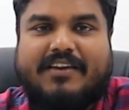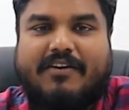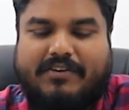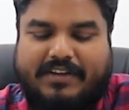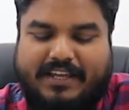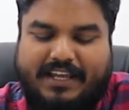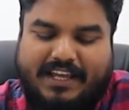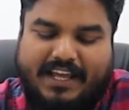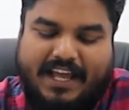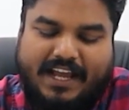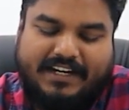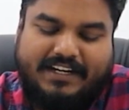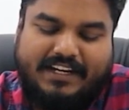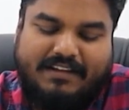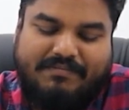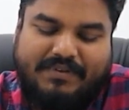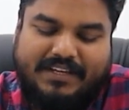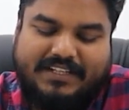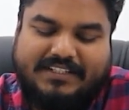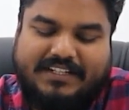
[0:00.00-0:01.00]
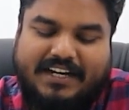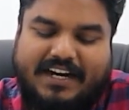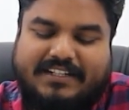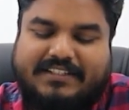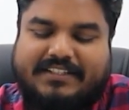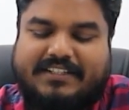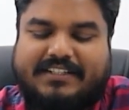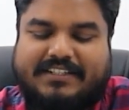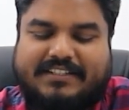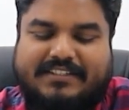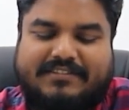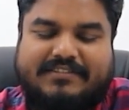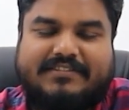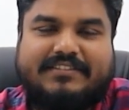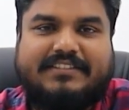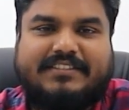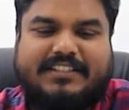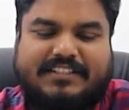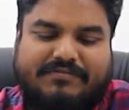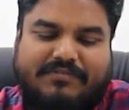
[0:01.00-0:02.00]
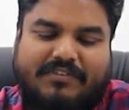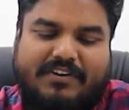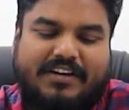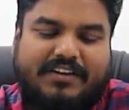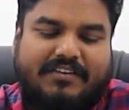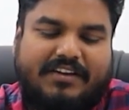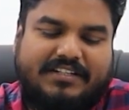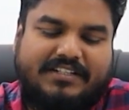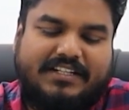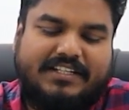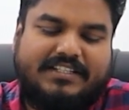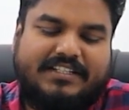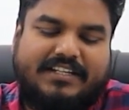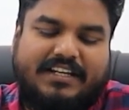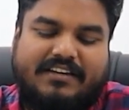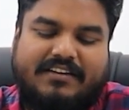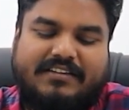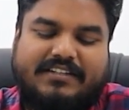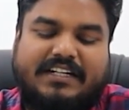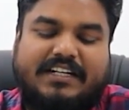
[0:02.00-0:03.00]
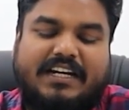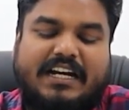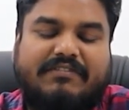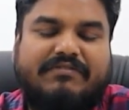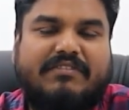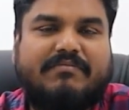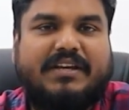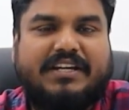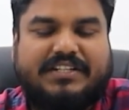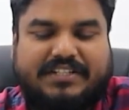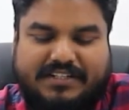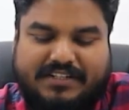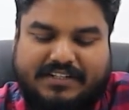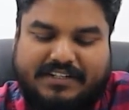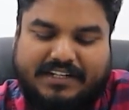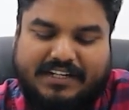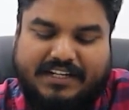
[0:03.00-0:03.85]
Okay, Agni P starts here. This is for your just general information.